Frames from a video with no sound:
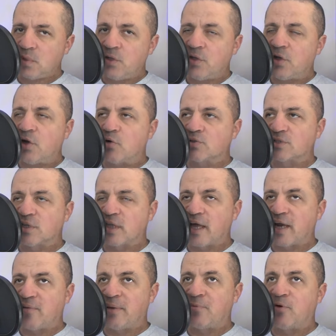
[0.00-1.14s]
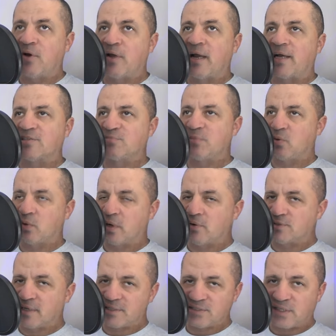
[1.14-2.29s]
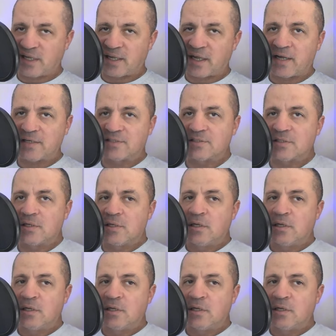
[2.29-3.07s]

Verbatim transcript: You know, because a lot of people had asked me when I was at Snake Eyes,